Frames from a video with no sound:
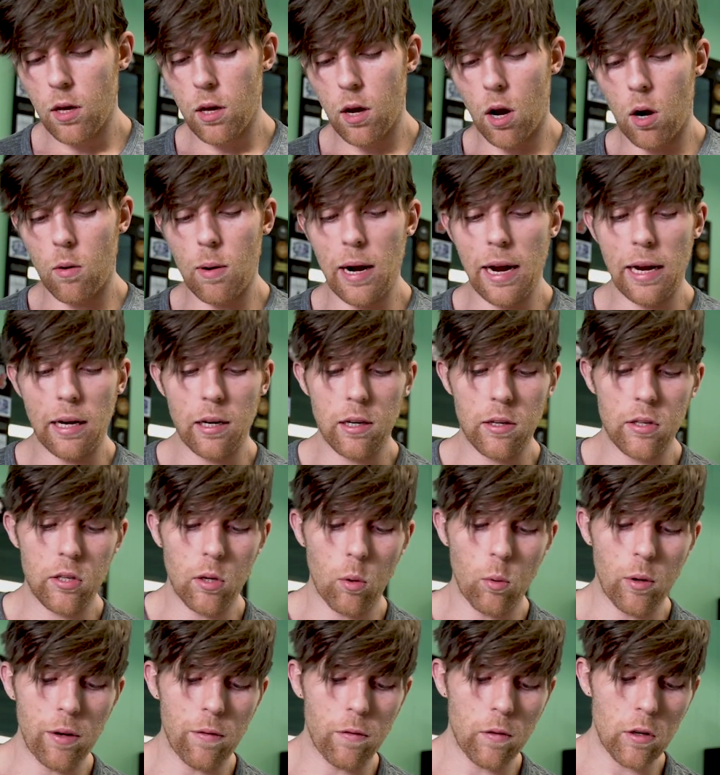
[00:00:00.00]
All right, so
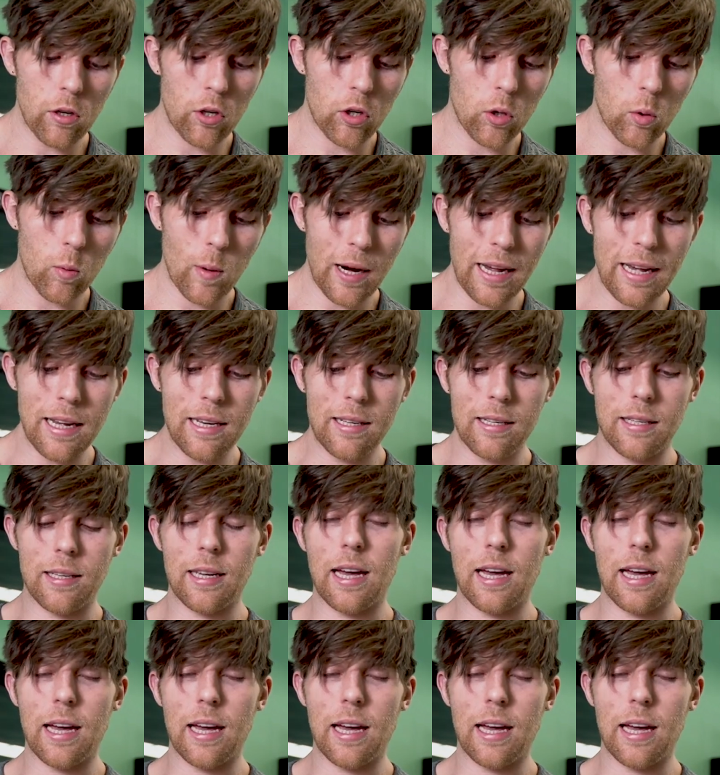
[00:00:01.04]
we've traced